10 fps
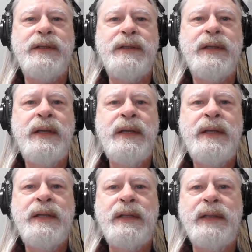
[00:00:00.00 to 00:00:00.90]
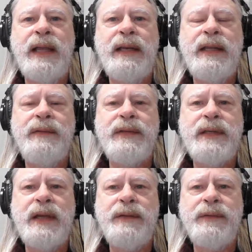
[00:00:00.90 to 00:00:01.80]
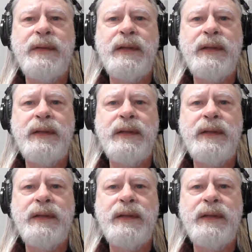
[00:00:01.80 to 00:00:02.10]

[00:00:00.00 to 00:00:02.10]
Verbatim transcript: the landing of the South...